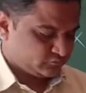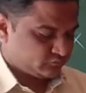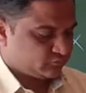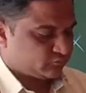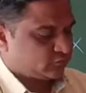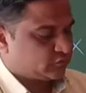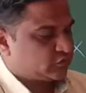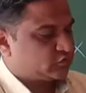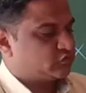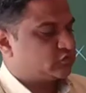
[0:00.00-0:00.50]

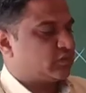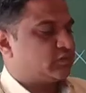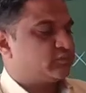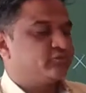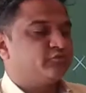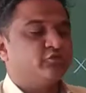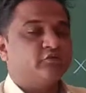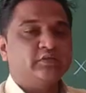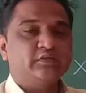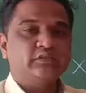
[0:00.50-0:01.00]
So I am
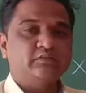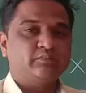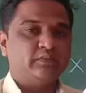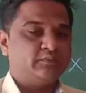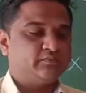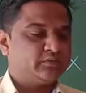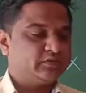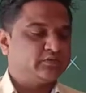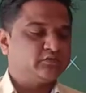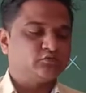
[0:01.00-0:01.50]
folding the
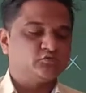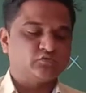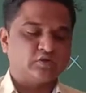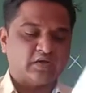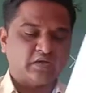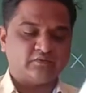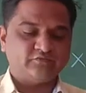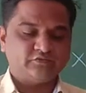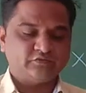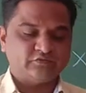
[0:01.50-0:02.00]
paper into
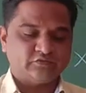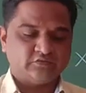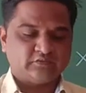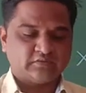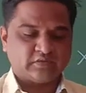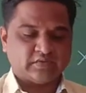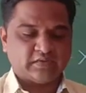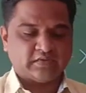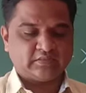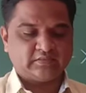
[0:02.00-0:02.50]
halves
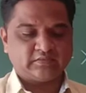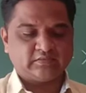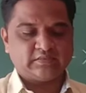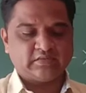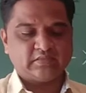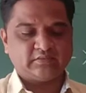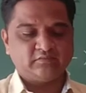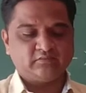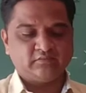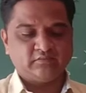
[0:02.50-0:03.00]
and then
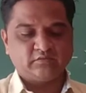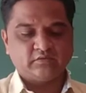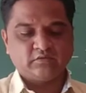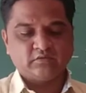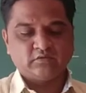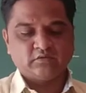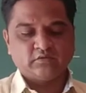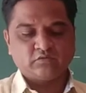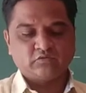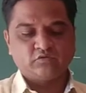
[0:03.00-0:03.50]

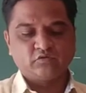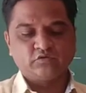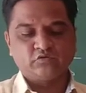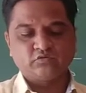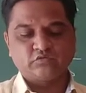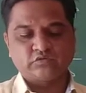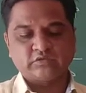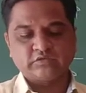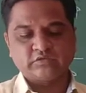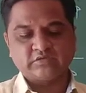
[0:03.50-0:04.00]
going to
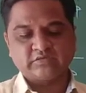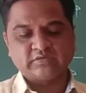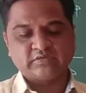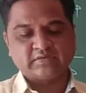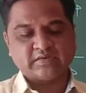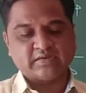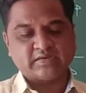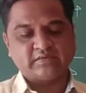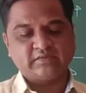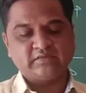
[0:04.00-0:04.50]
cut it
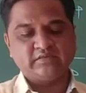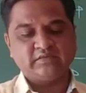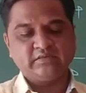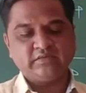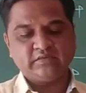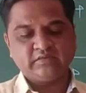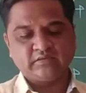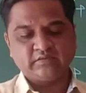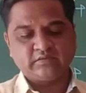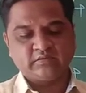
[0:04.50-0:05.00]
at the
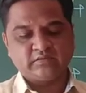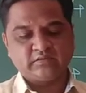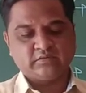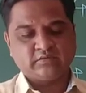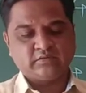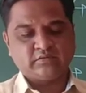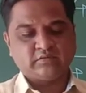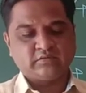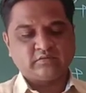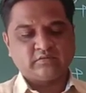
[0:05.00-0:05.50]

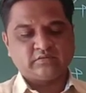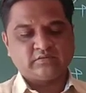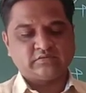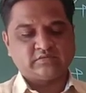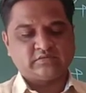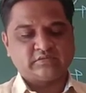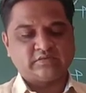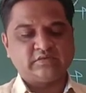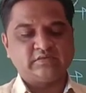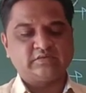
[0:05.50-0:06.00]

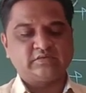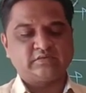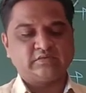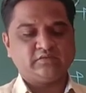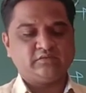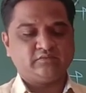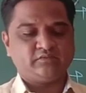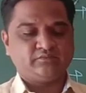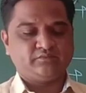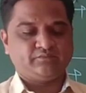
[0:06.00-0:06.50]
center
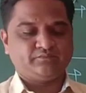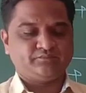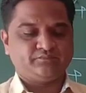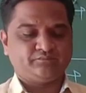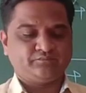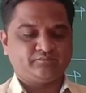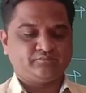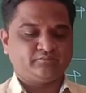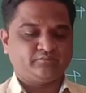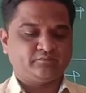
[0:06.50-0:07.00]

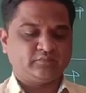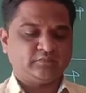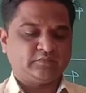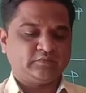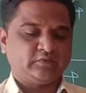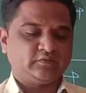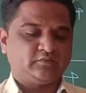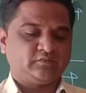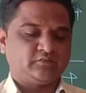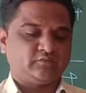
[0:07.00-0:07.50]

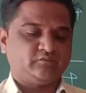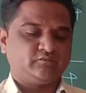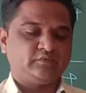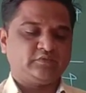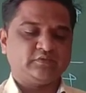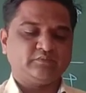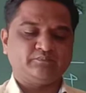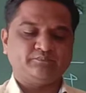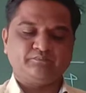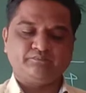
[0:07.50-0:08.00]
with
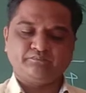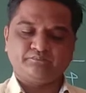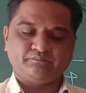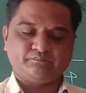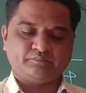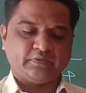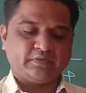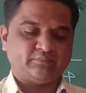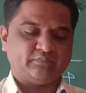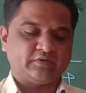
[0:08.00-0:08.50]
a
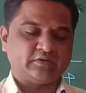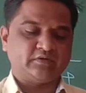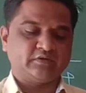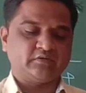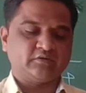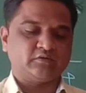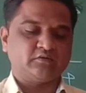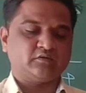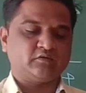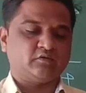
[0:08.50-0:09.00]
paper
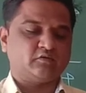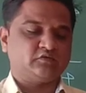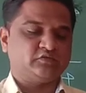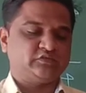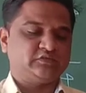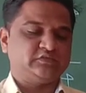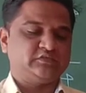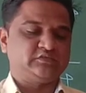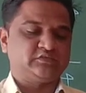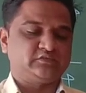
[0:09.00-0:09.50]
cutter or
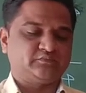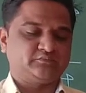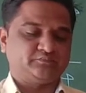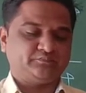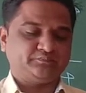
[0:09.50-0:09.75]
scissors.